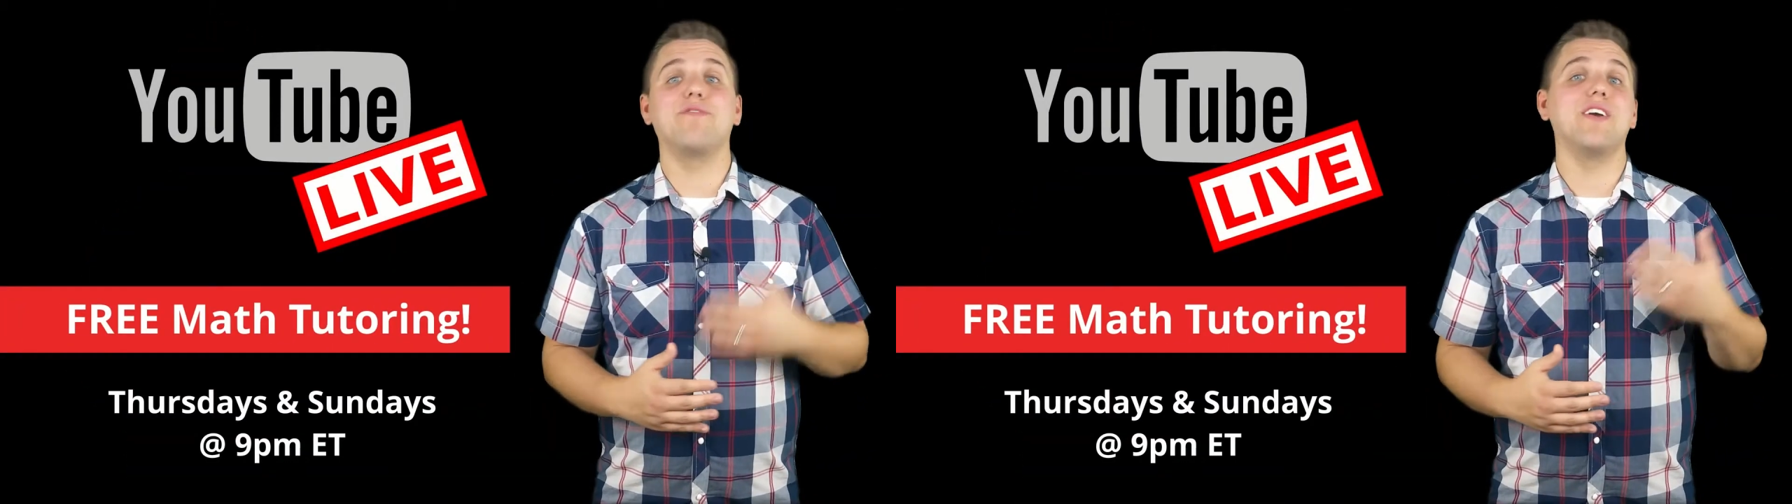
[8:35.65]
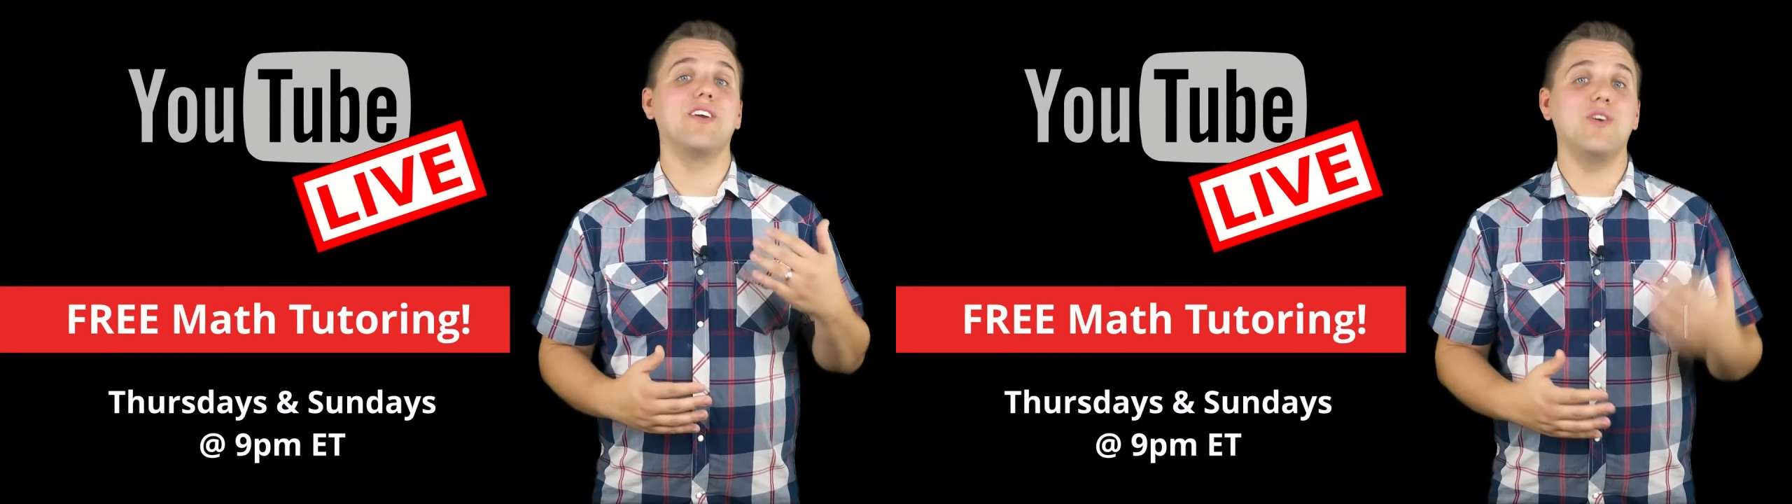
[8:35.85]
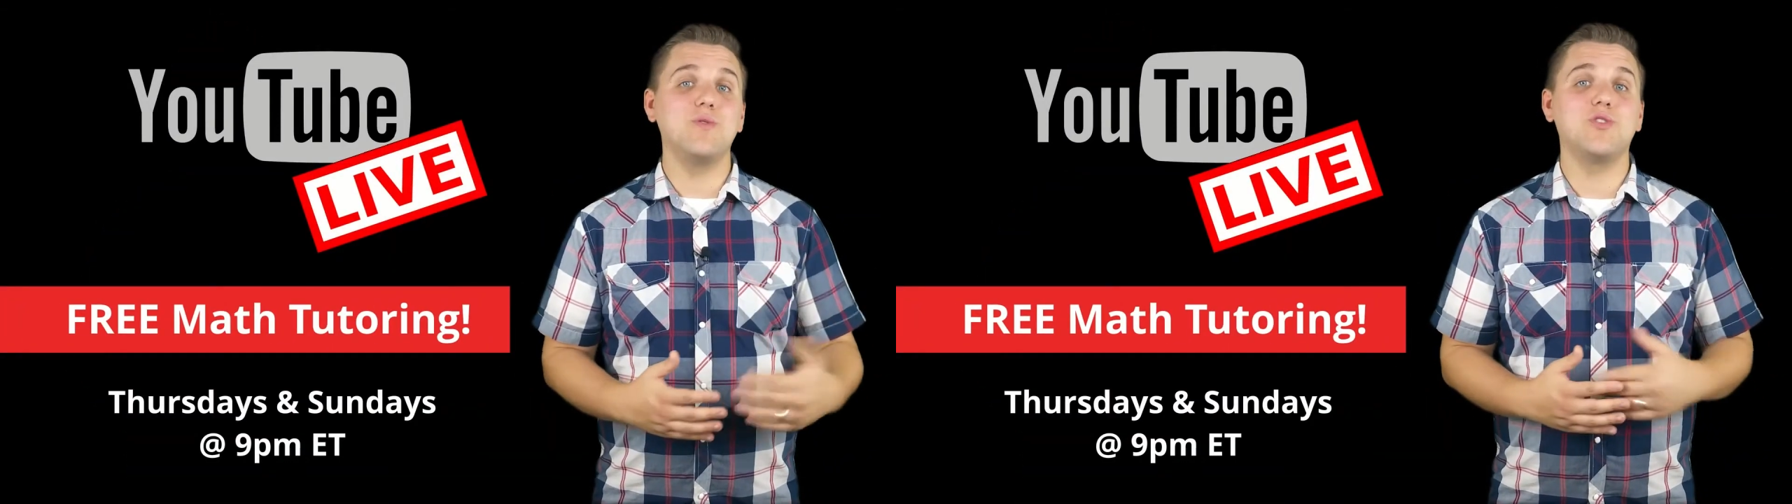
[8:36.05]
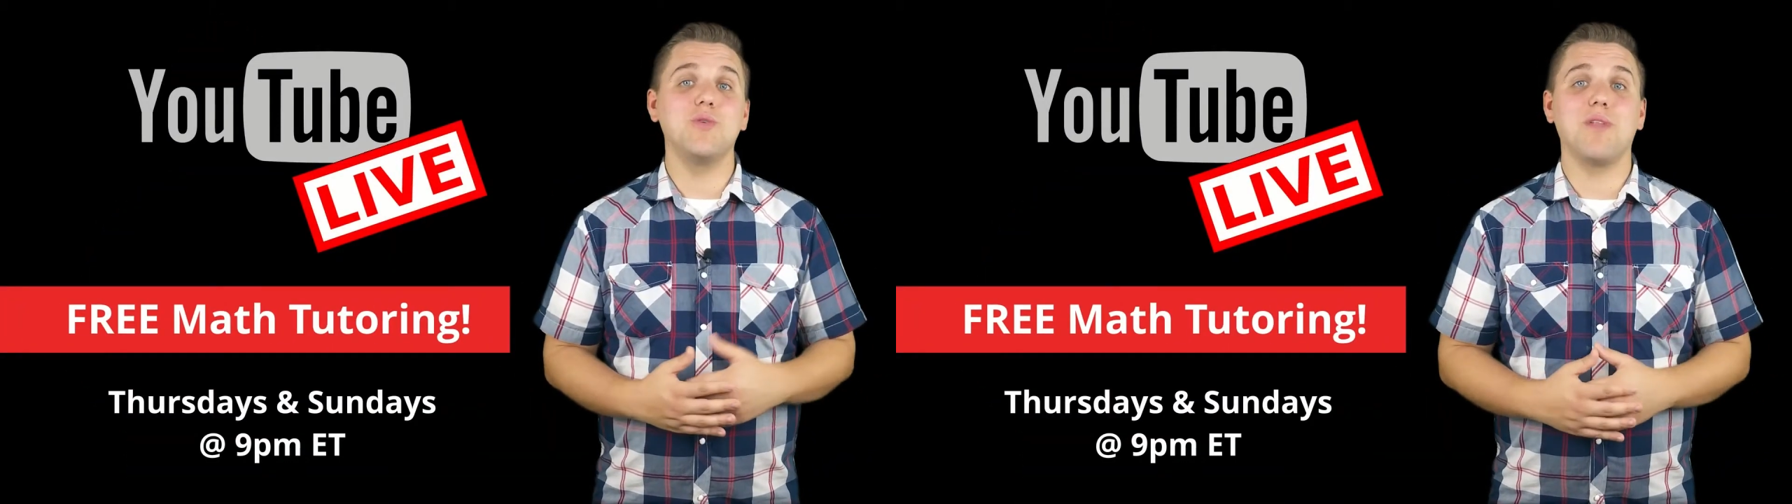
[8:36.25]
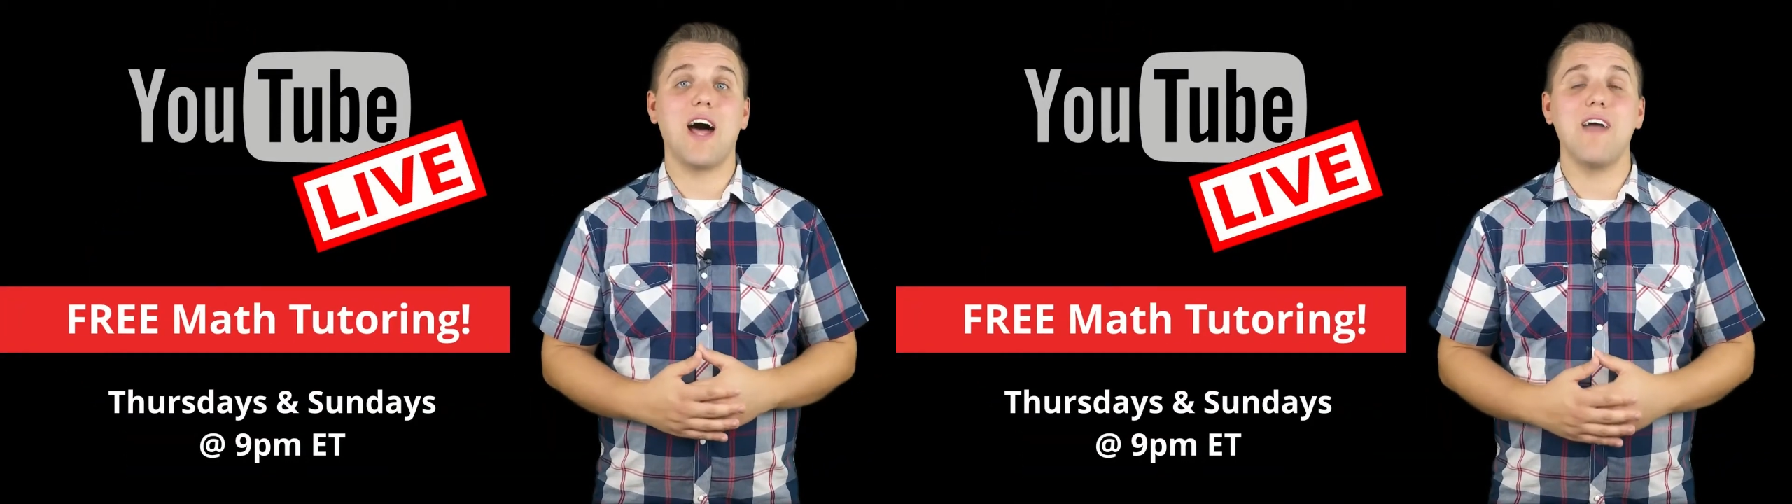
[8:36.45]
via
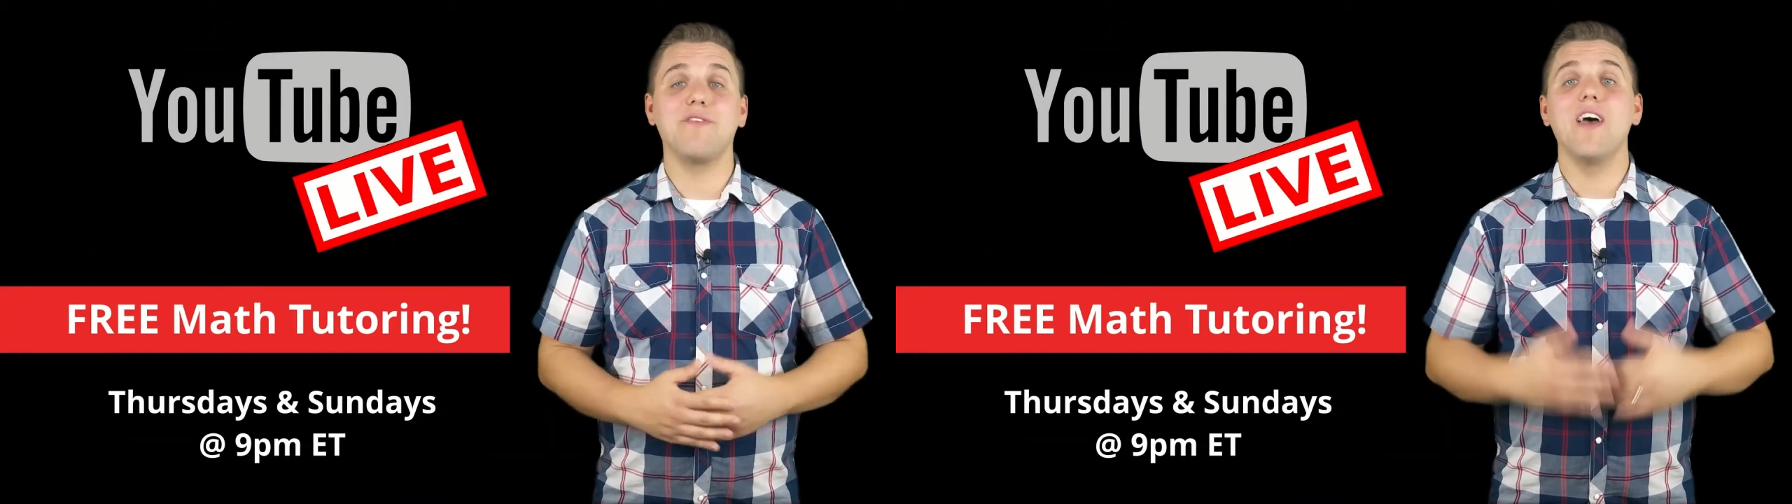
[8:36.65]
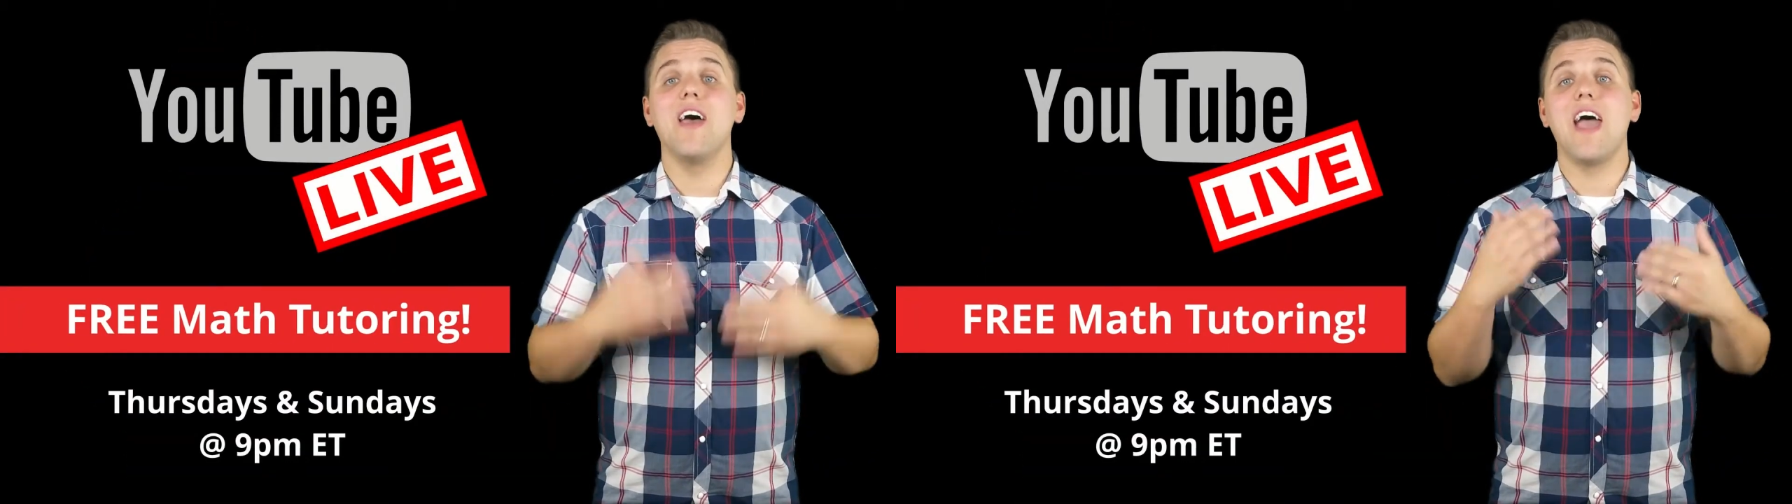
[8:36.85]
YouTube Live